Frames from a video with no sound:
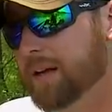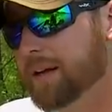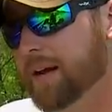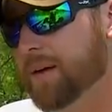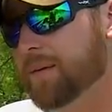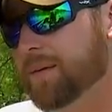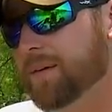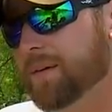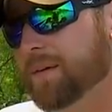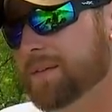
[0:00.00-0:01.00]
Now,
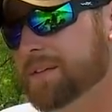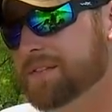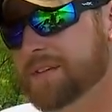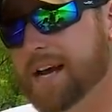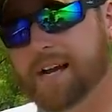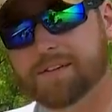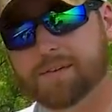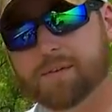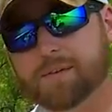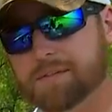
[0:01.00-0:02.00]
you see guys
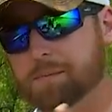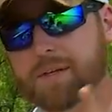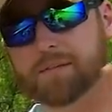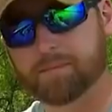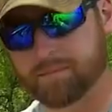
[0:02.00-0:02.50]
throwing these big,